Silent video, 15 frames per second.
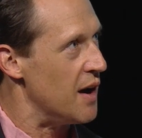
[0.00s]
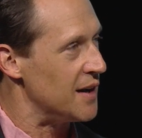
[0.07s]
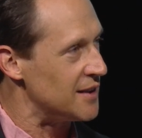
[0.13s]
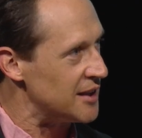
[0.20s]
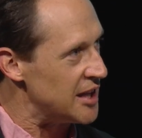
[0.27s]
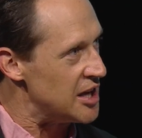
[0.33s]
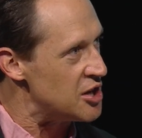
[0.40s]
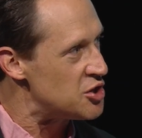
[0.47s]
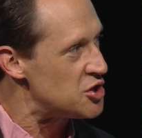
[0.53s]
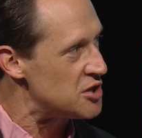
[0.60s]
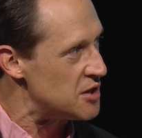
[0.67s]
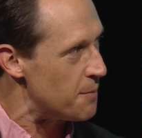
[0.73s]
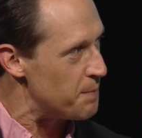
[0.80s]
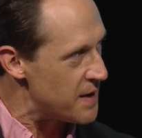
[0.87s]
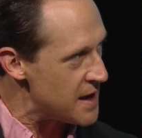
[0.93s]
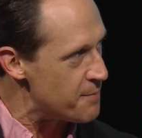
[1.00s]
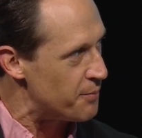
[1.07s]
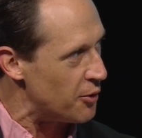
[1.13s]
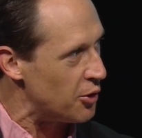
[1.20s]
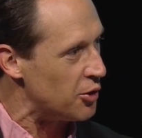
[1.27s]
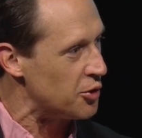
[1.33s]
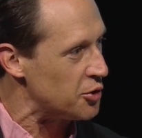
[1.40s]
unleash the
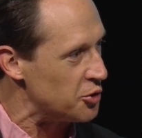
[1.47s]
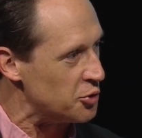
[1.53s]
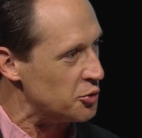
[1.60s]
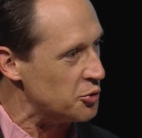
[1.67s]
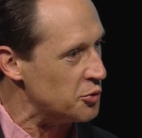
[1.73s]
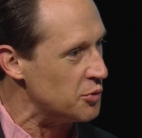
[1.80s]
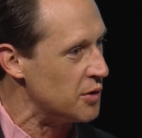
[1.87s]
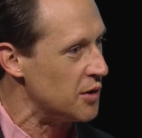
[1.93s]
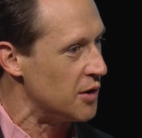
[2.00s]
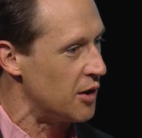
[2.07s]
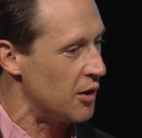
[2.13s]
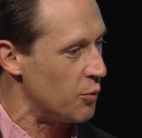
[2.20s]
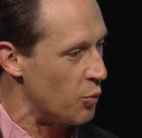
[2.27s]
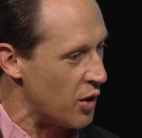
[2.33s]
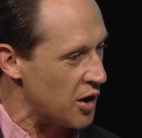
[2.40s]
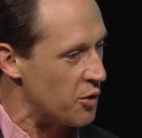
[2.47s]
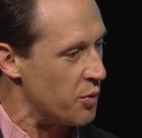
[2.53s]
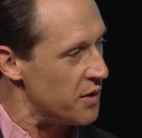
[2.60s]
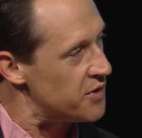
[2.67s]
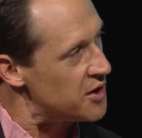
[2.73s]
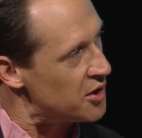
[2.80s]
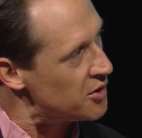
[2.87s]
people who work
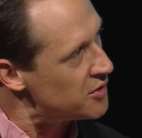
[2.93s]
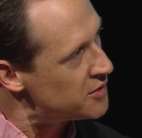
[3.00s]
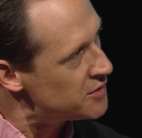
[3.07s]
with you?